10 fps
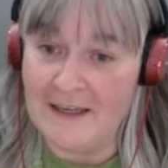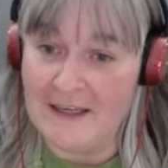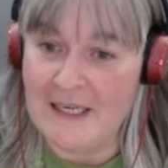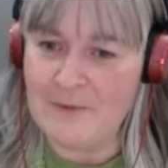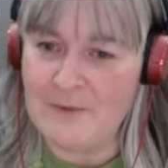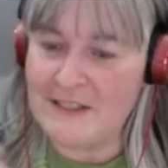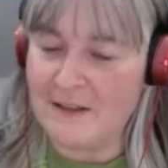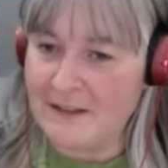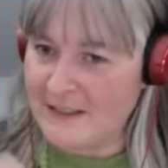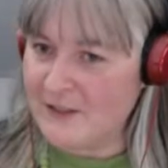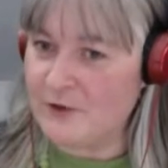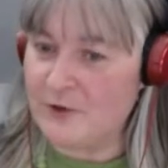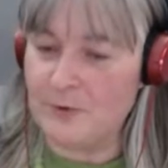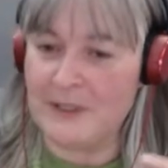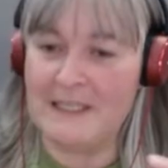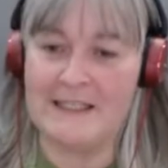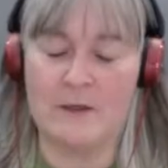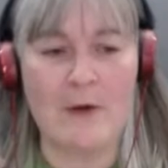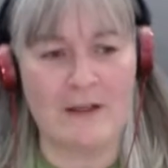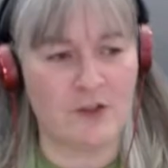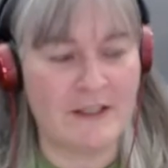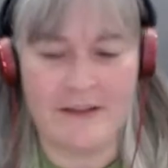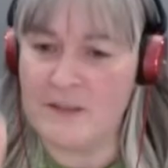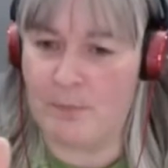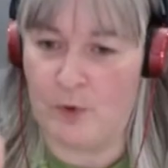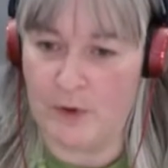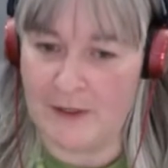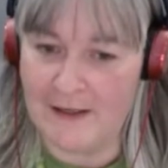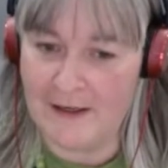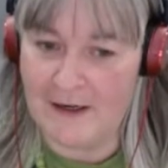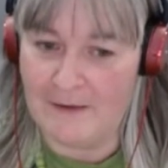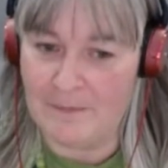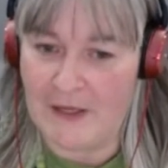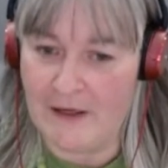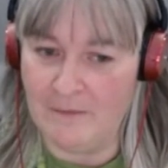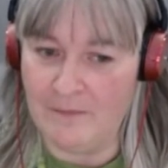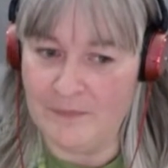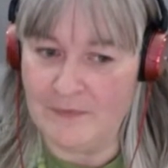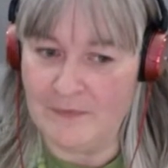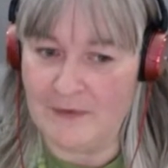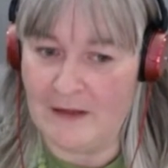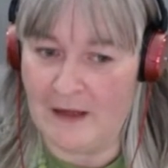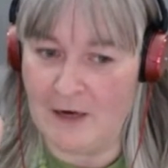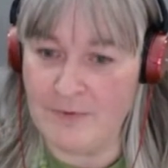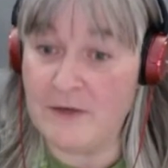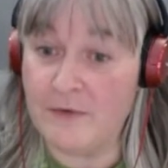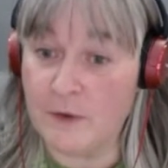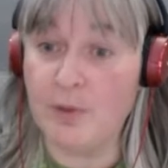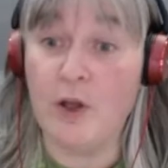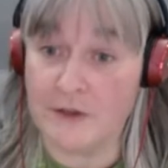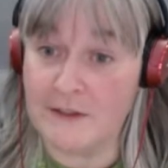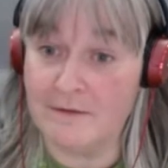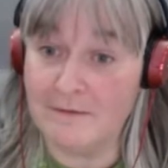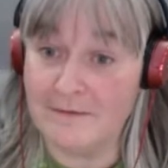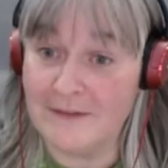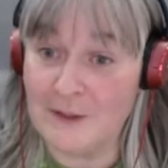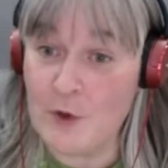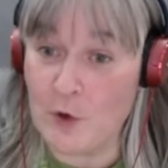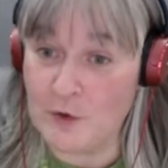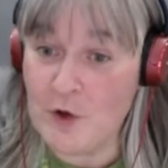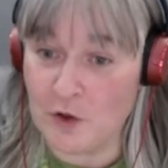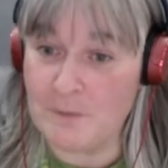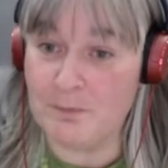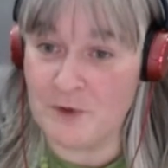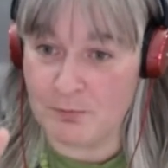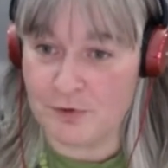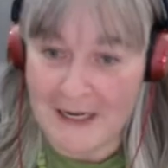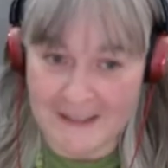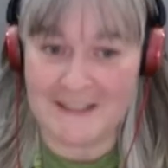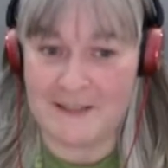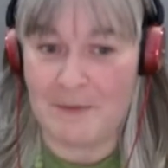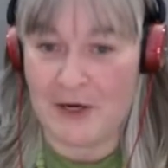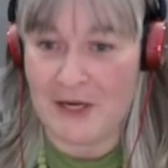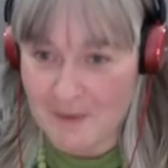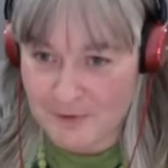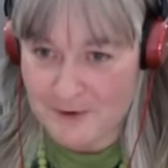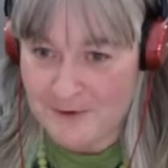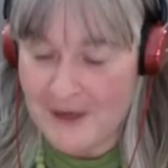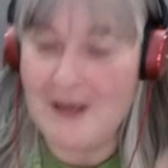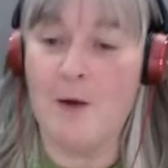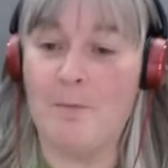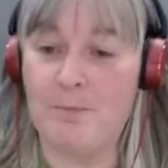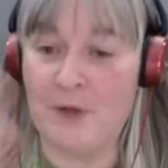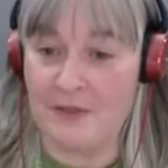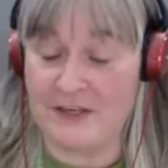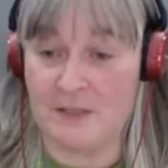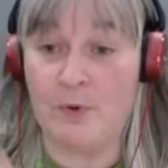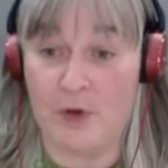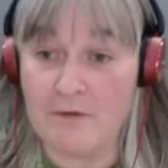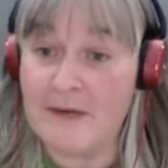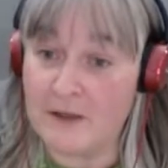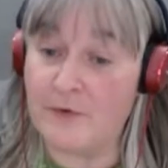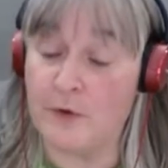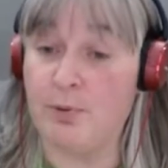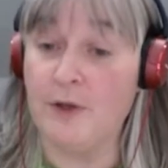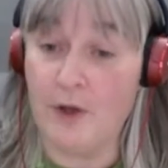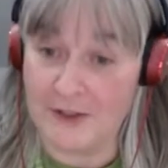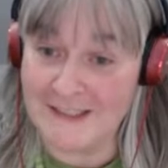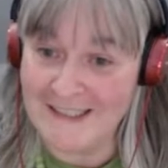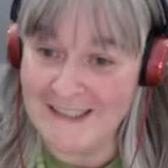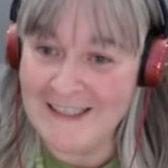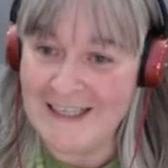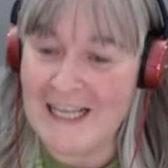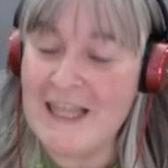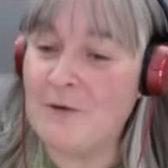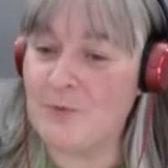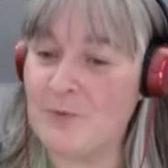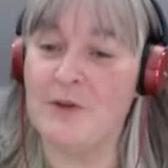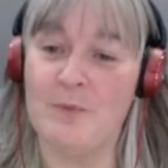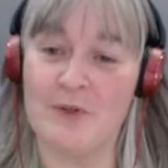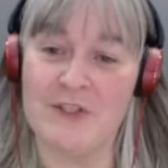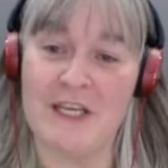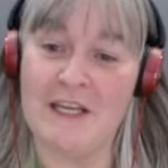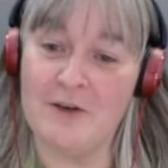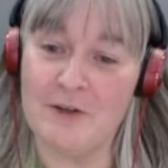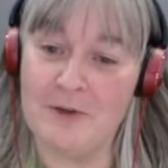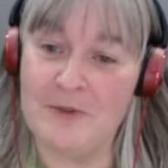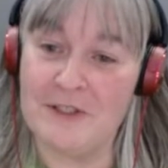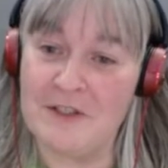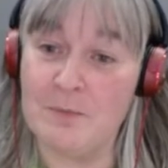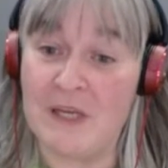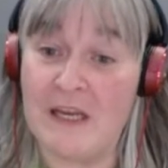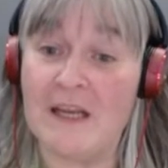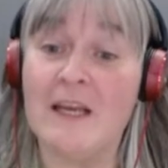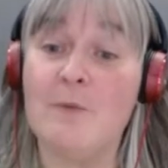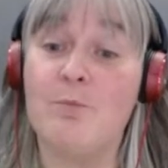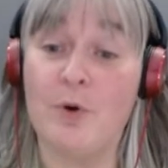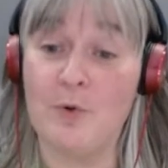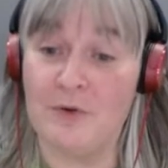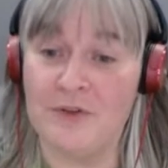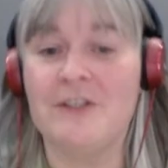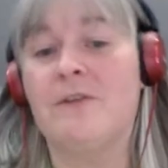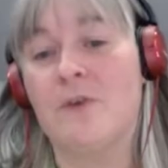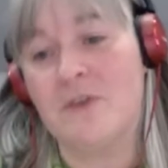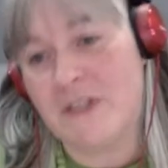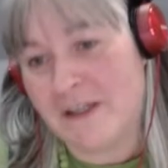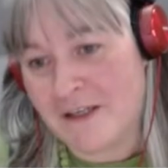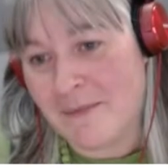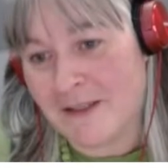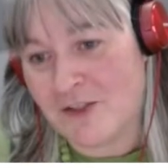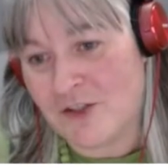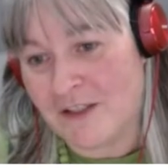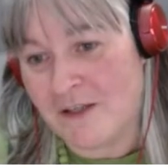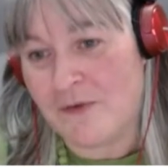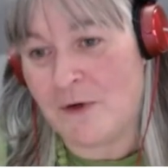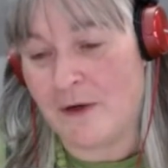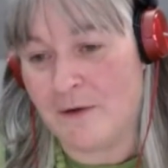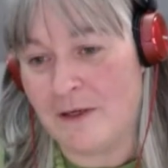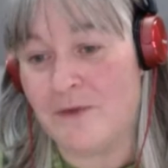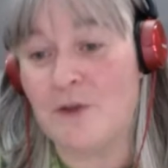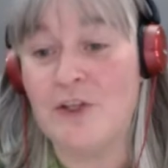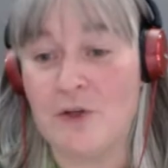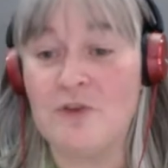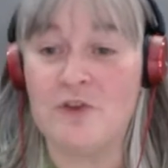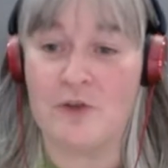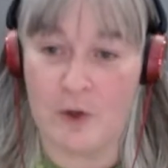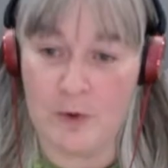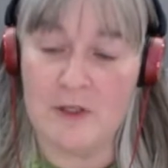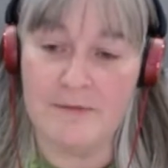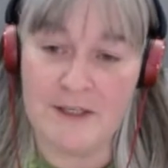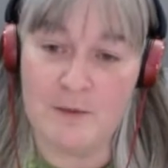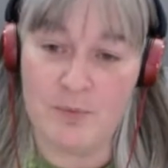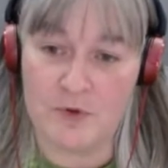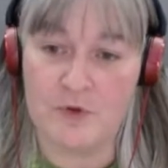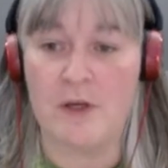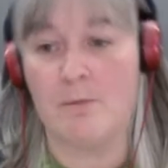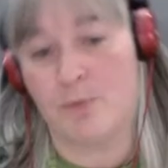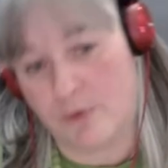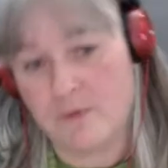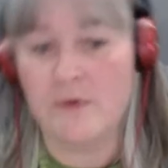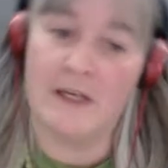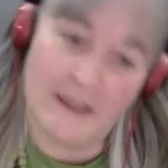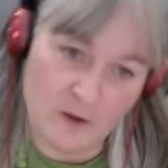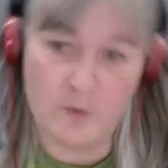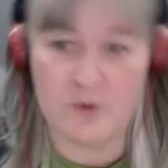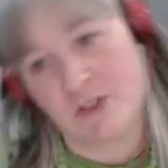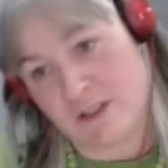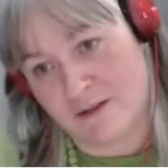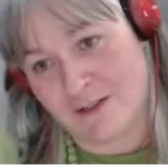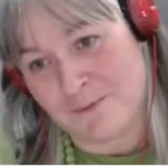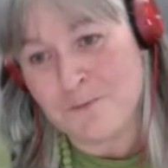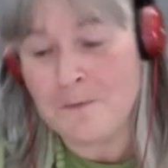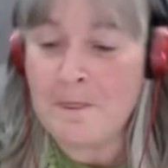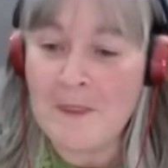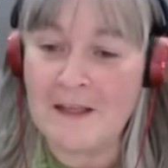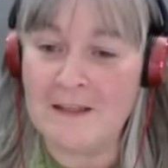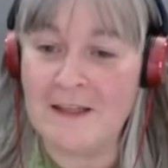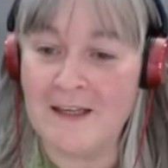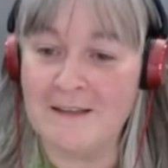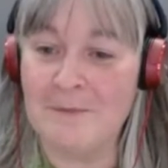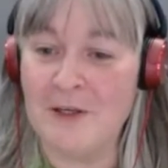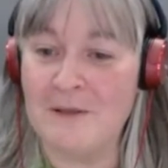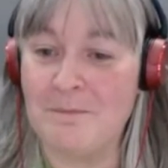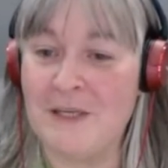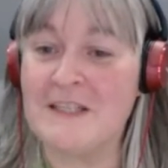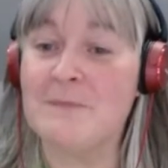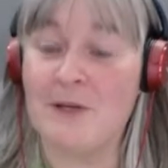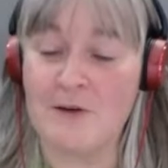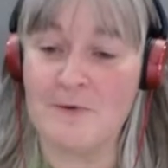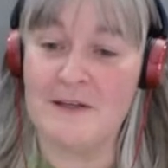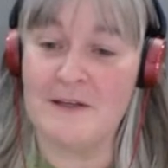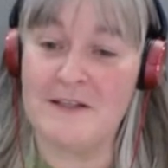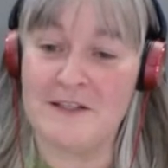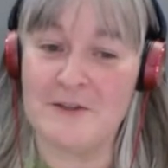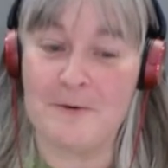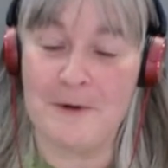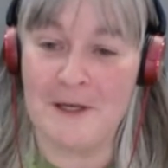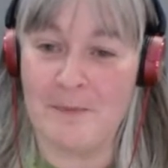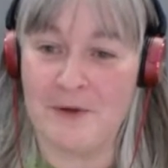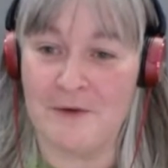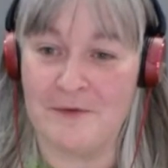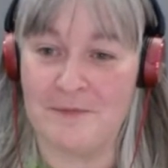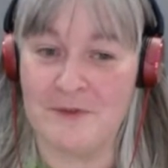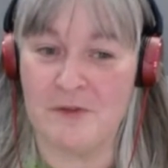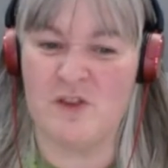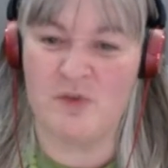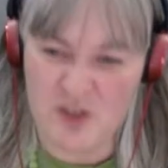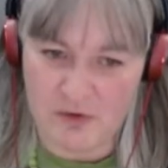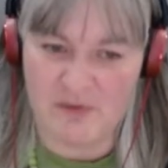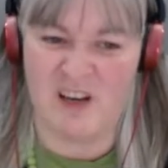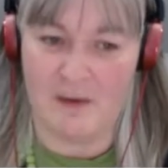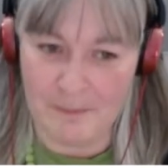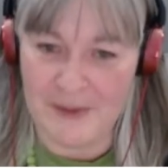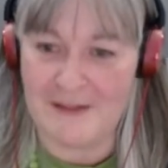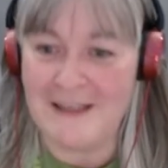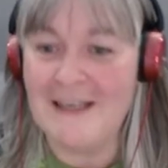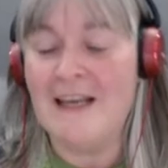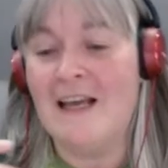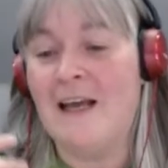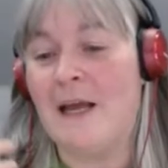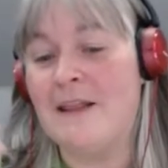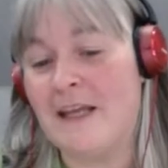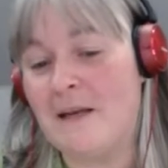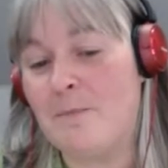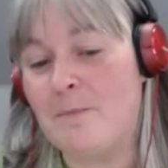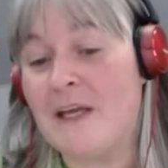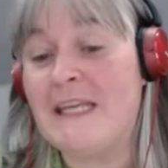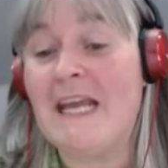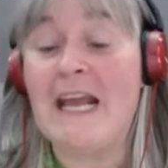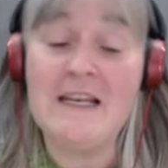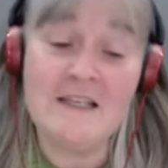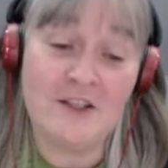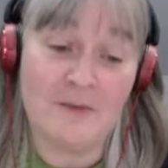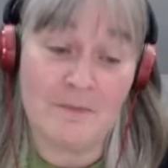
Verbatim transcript: he was starting to talk. He said, "Oh, actually, this book." Um, I read for the plot, not not to practice my Hebrew, but this book I read for the plot. And that was one of the books that he included as being important. And of course, you can imagine mm. if you own, if you're used to only reading books to improve your language skills, that might be experienced as quite a bit of, sort of drudgery. But mm-hmm. and then by the end